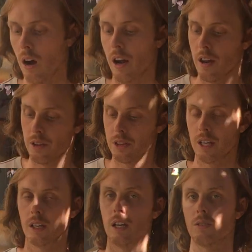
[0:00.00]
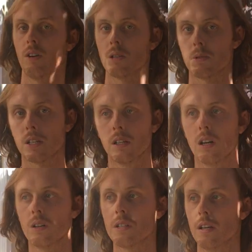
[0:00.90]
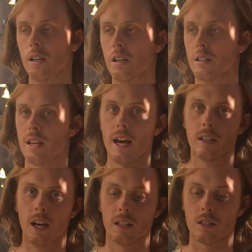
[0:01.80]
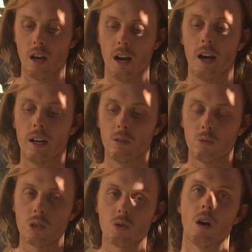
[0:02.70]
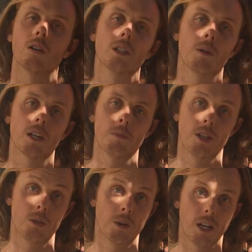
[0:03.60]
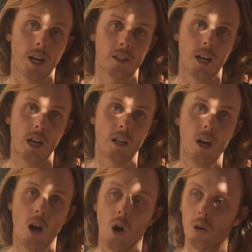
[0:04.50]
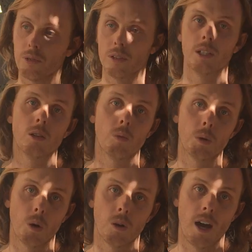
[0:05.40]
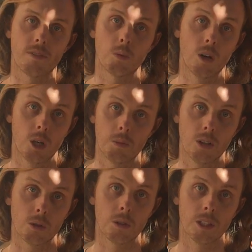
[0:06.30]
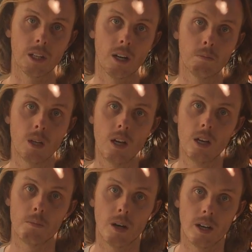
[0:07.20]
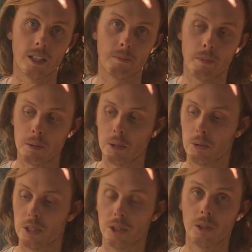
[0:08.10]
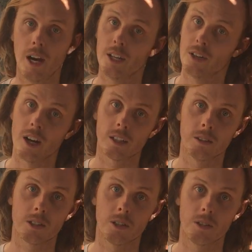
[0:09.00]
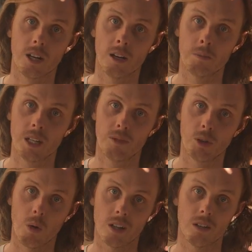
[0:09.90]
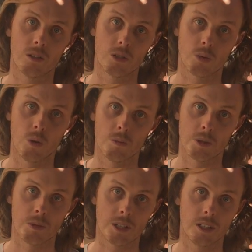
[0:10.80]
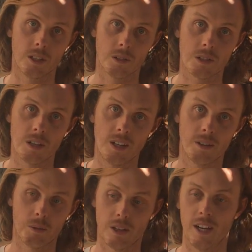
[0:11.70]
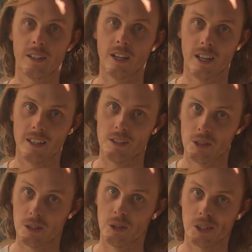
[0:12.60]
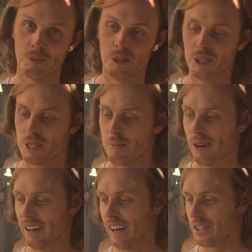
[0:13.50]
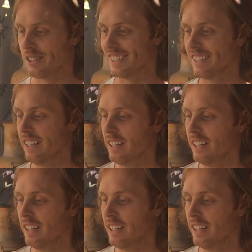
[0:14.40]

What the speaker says: Another thing as far as mosquitoes is head nets. I strongly recommend you bring a head net. Hopefully we won't have to wear them and look really dumb, but maybe we do, and you're not going to look so dumb if you're walking through swarms of mosquitoes with a head net. You're going to look really smart, actually.